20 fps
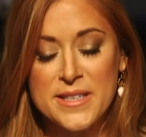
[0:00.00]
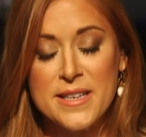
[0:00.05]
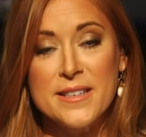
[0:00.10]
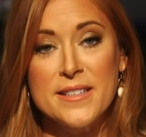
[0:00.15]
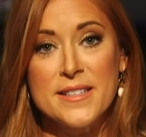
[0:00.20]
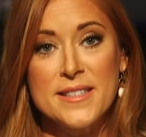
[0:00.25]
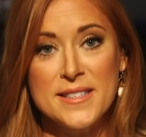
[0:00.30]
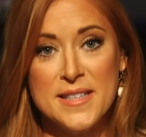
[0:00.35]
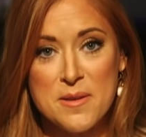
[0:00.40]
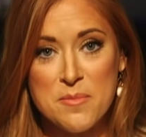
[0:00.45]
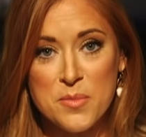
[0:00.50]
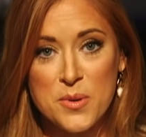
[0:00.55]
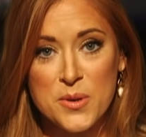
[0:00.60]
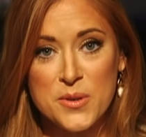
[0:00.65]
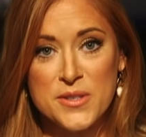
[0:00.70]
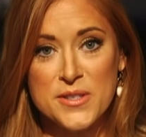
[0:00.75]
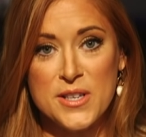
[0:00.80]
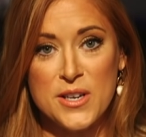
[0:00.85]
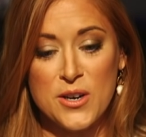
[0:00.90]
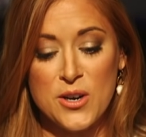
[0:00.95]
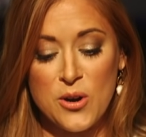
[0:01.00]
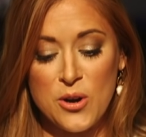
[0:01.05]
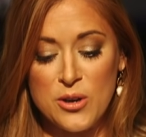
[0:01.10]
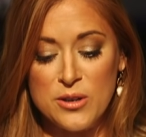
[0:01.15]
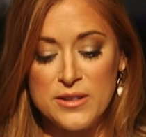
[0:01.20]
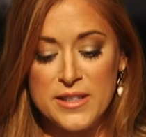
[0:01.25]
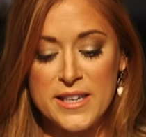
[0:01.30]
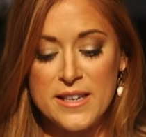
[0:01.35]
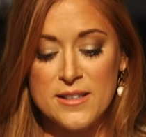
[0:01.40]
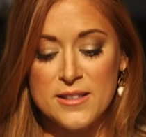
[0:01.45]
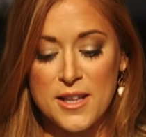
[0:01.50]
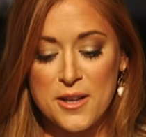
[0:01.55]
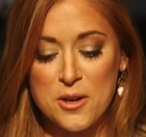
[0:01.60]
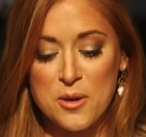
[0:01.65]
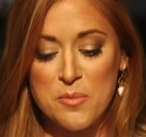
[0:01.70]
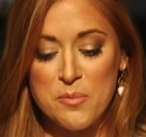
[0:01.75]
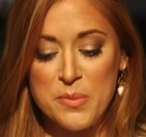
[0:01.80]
and symbols that currently clutter